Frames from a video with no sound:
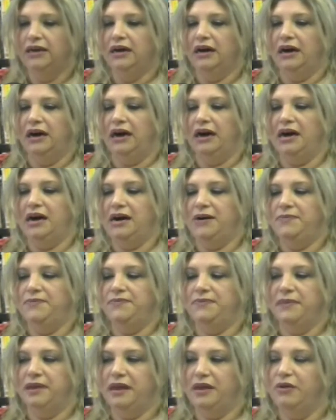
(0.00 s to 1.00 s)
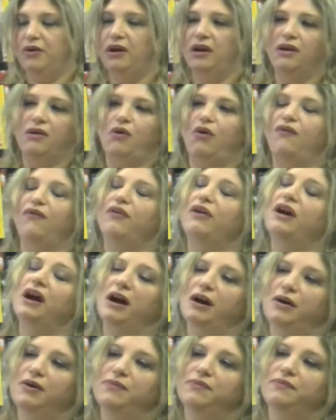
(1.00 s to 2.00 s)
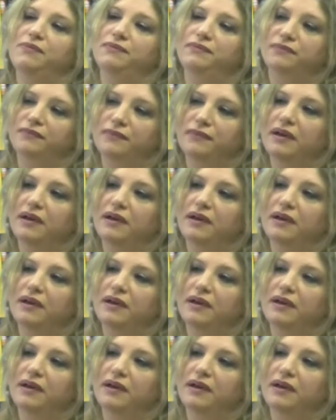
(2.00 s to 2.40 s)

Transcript: you can overcome